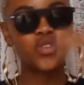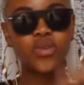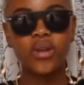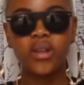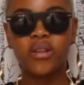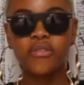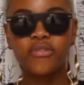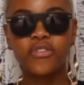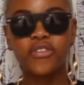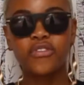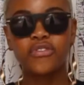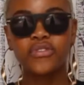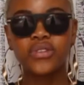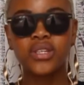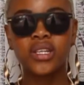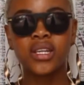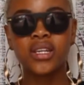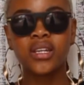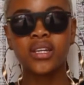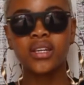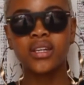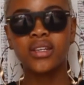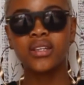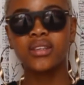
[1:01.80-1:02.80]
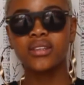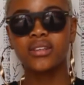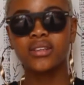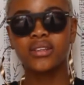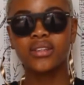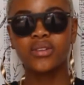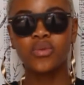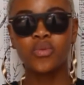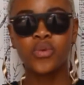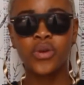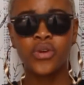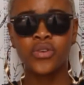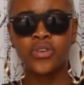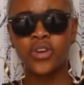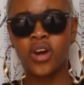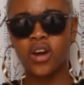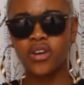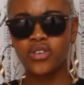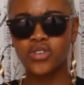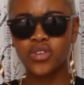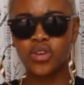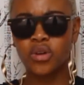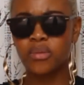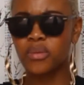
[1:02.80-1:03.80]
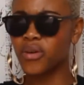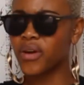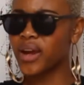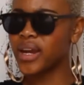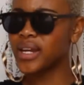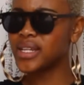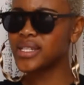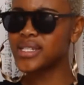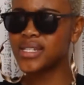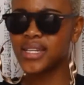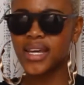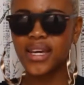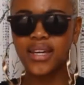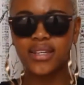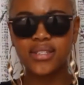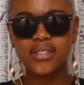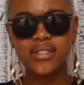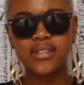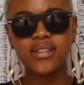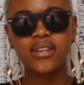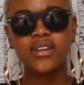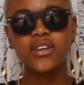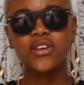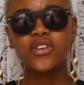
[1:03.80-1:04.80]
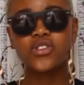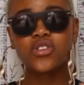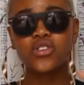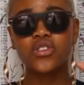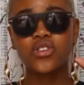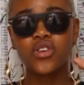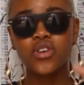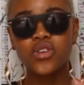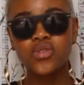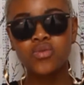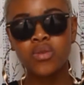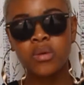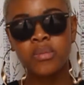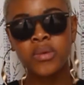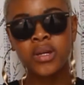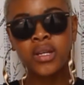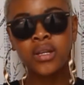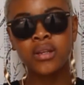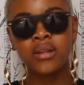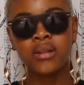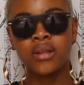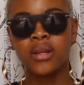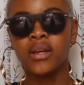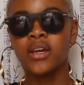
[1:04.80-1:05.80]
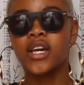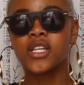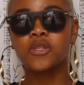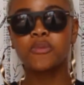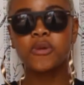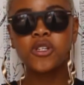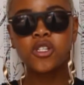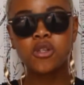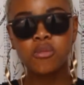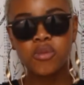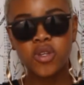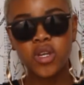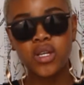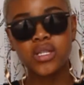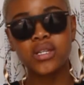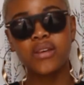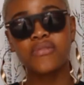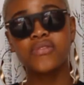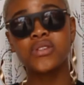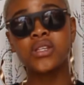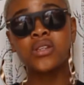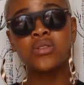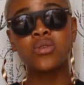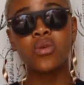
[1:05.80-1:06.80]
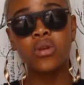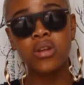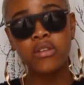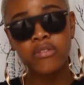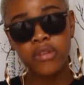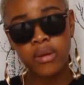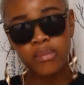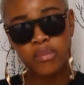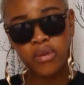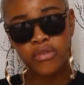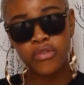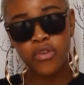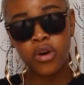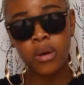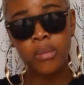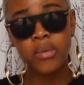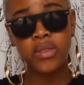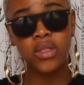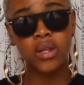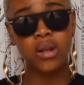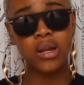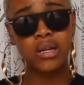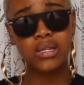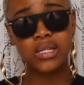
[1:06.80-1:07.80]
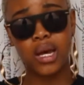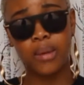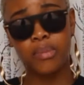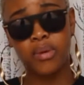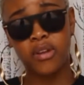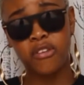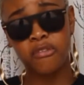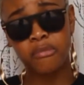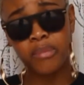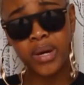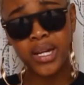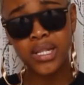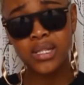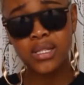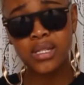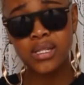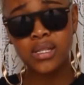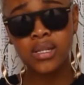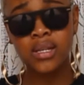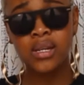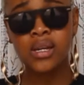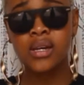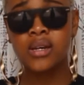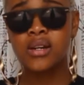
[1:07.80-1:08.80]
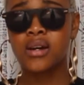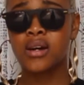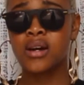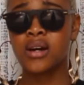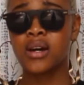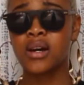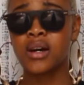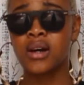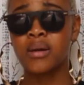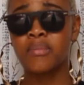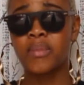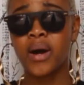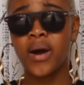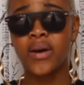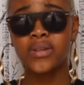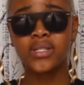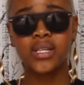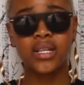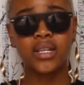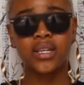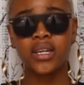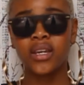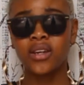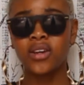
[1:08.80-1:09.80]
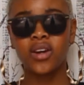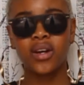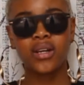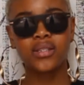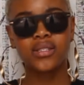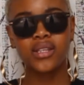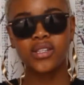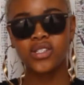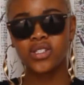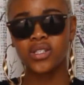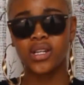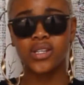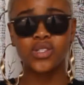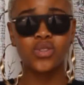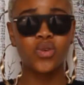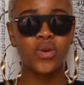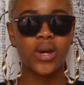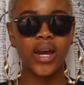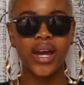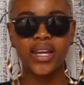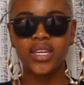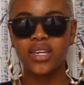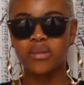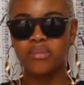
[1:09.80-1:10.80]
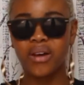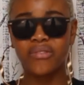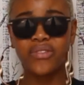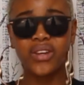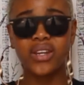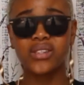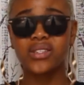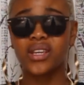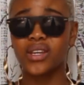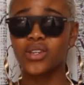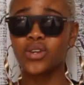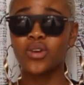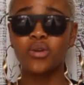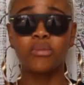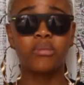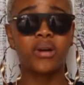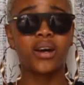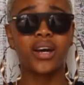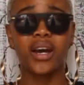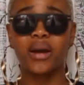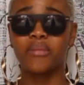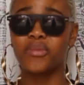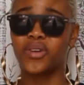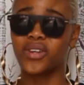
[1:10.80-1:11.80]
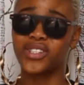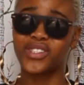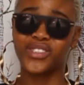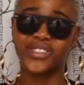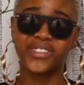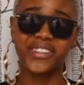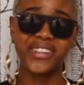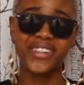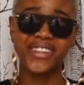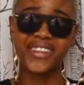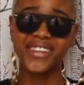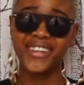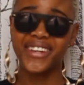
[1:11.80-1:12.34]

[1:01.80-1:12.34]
2015. We're in October, right? Yes. So those women, especially because I've seen all of them perform in the last couple of months. I was at a King Kong session, I saw Kanye Mavi, and I was like, yo, ma, come on, dude.